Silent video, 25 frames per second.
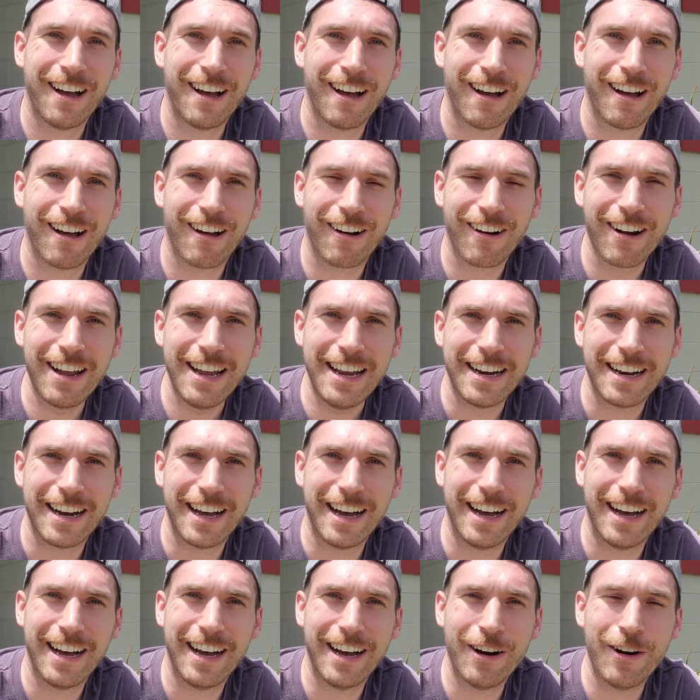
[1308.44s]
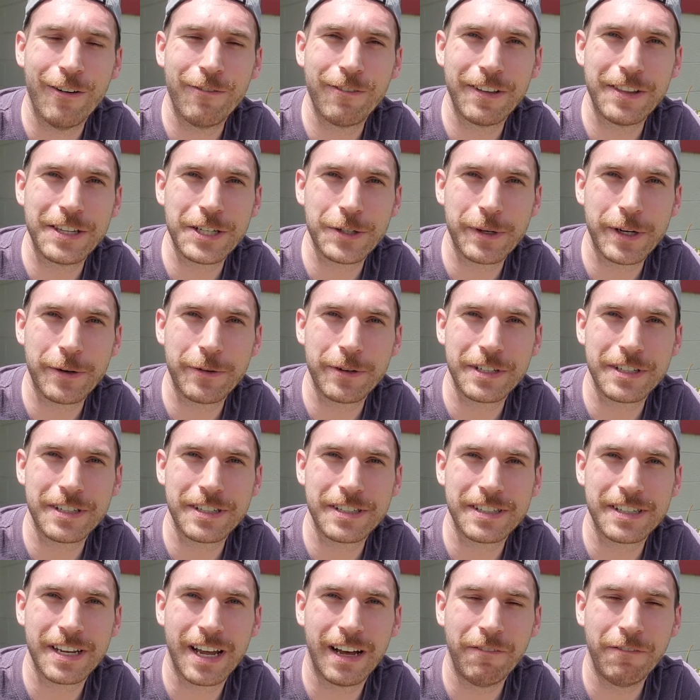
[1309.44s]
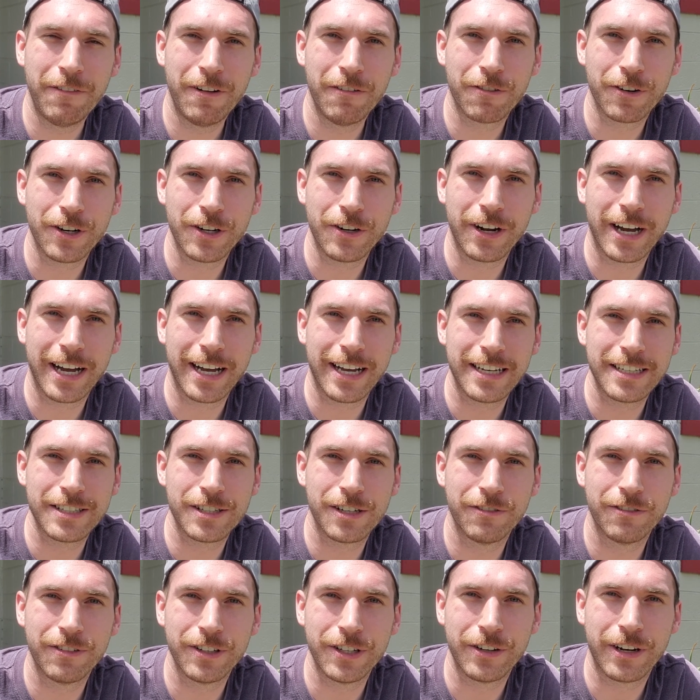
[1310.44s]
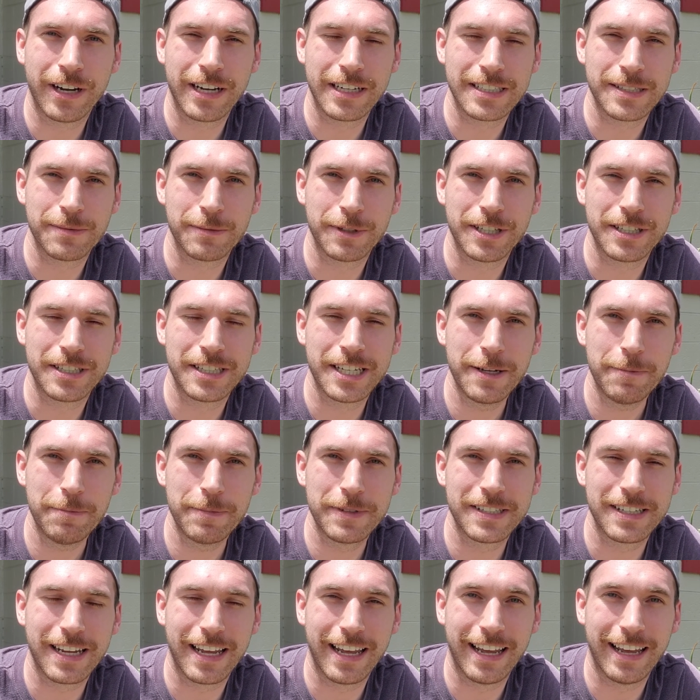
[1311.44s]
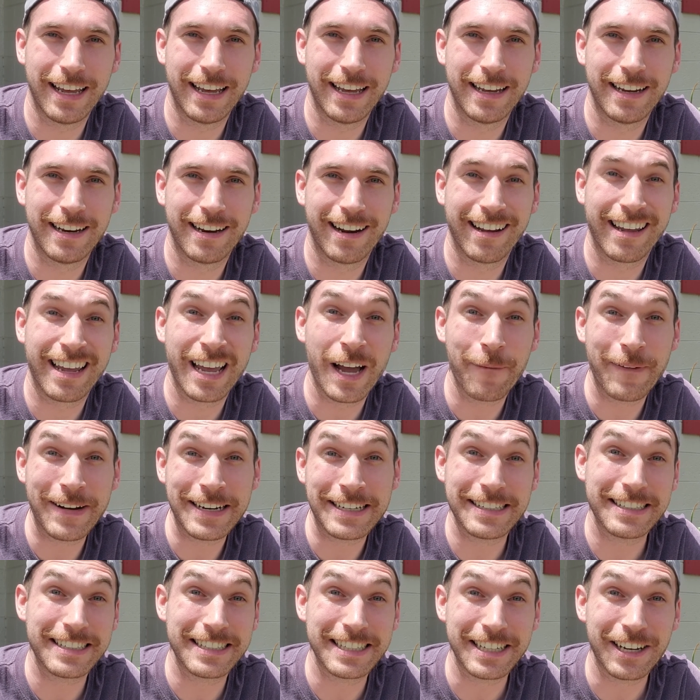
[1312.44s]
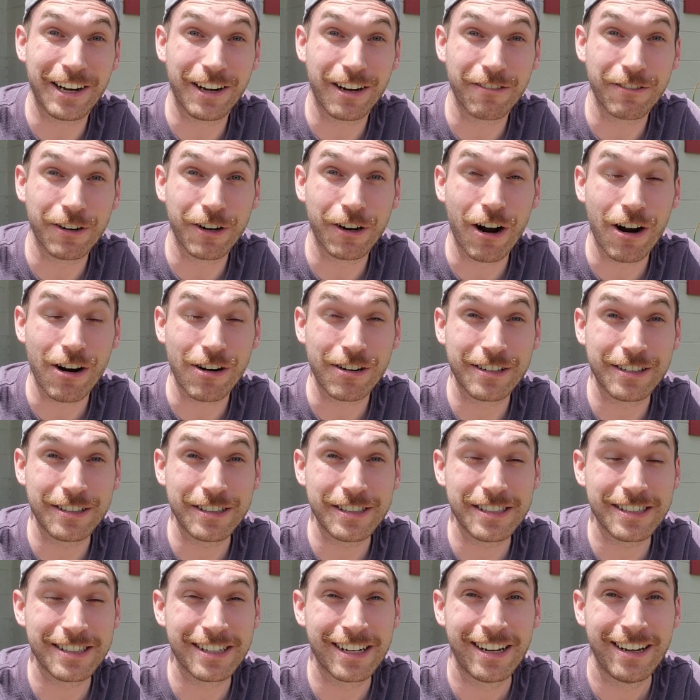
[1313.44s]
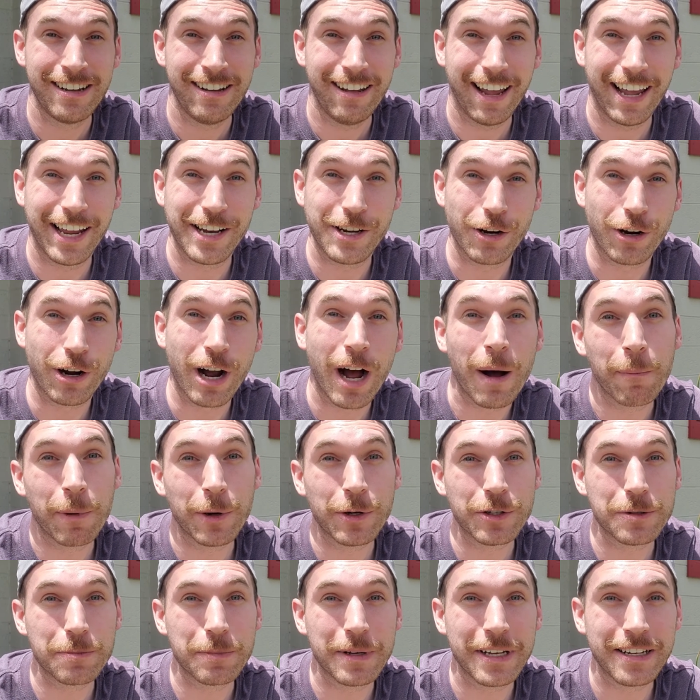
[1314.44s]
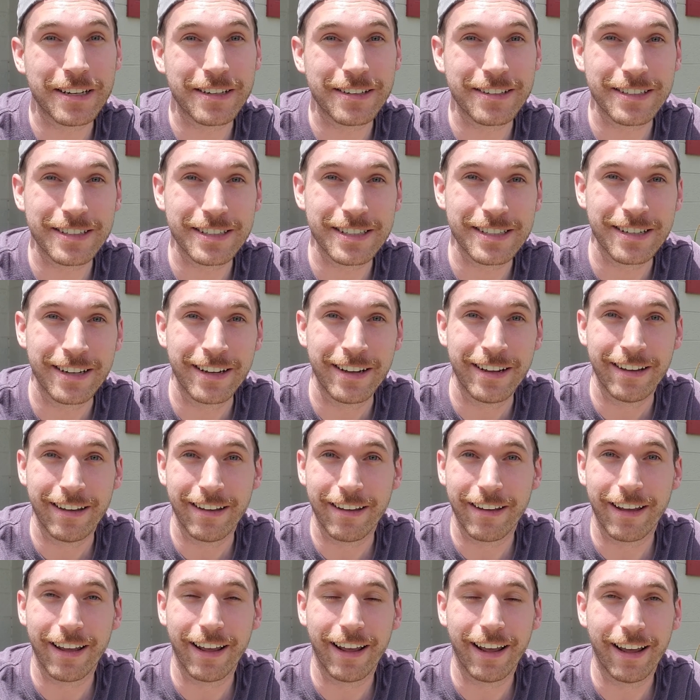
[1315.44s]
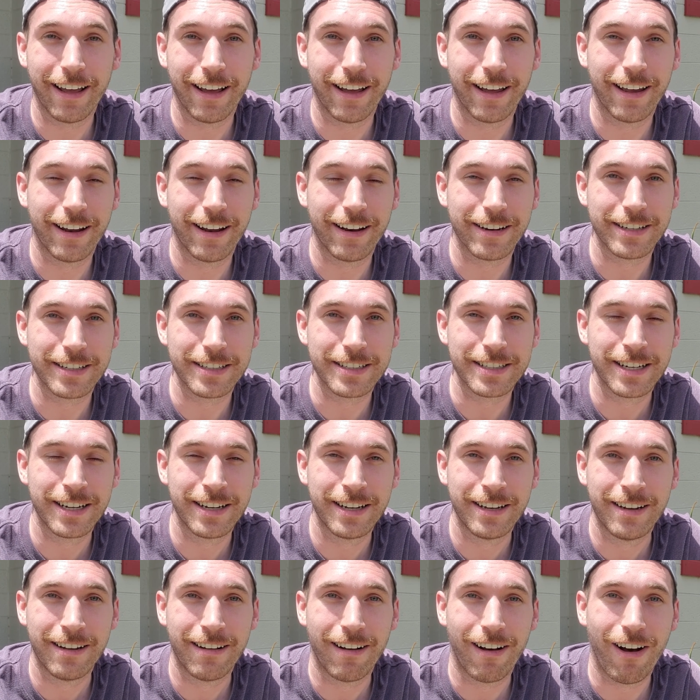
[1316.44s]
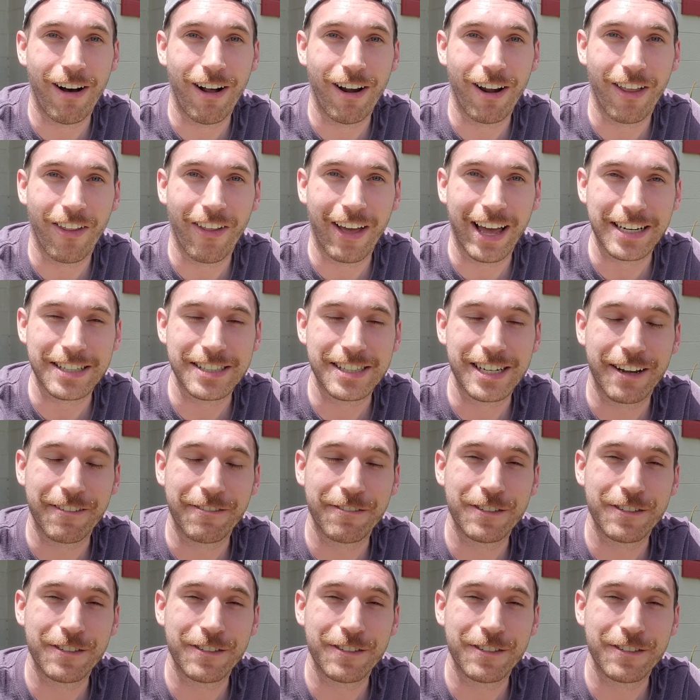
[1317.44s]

All right, hopefully this week was helpful for you guys. Hopefully you got some good tips, and I can't wait to see all of your gardens and your compost bins and all of that stuff.